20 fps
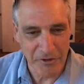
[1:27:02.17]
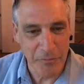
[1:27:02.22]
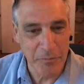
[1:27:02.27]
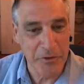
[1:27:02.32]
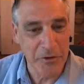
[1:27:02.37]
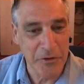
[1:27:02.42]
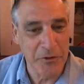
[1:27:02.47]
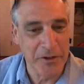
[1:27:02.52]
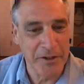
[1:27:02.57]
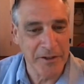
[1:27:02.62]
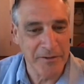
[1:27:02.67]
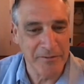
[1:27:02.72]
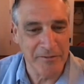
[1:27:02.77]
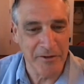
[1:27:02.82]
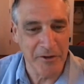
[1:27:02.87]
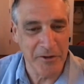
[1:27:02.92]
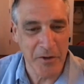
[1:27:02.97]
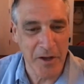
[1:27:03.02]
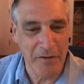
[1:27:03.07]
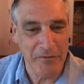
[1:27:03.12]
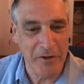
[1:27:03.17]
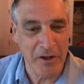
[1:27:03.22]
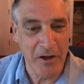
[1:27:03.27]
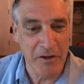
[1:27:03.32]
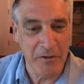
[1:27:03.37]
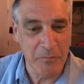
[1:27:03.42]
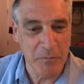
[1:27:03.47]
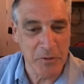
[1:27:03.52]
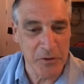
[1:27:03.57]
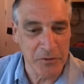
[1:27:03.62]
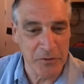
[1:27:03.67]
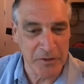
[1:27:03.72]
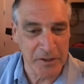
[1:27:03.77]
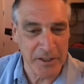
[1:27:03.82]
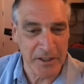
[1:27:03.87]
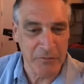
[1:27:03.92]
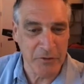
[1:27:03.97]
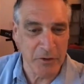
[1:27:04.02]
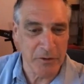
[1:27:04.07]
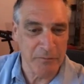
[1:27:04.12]
You're muted, so you have to unmute to
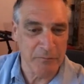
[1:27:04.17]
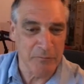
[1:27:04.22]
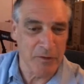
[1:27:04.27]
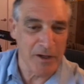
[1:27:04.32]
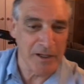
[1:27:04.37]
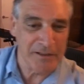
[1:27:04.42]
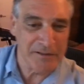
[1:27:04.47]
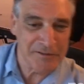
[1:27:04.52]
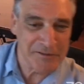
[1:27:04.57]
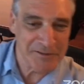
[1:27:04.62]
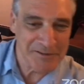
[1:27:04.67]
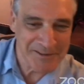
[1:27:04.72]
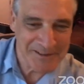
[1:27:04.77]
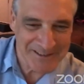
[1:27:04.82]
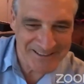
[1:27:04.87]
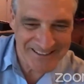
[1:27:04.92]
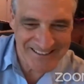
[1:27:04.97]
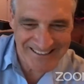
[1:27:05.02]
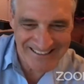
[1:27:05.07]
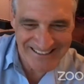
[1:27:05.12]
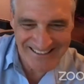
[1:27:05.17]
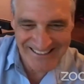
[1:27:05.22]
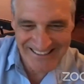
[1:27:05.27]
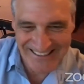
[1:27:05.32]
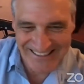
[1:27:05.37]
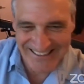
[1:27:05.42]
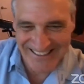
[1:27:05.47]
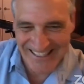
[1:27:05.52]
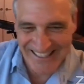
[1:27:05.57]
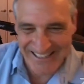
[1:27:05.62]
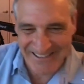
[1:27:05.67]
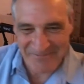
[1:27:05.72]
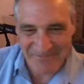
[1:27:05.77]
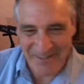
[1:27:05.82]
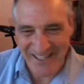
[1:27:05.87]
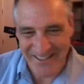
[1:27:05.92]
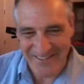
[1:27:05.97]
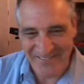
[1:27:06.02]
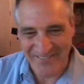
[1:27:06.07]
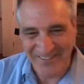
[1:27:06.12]
give your advice. That's
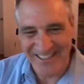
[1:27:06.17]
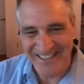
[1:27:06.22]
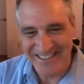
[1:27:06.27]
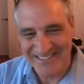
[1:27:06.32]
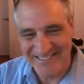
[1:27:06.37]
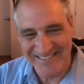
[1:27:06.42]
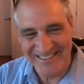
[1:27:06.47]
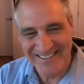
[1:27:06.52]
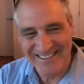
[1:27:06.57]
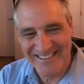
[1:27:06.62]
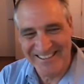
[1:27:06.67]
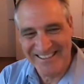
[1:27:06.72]
my advice.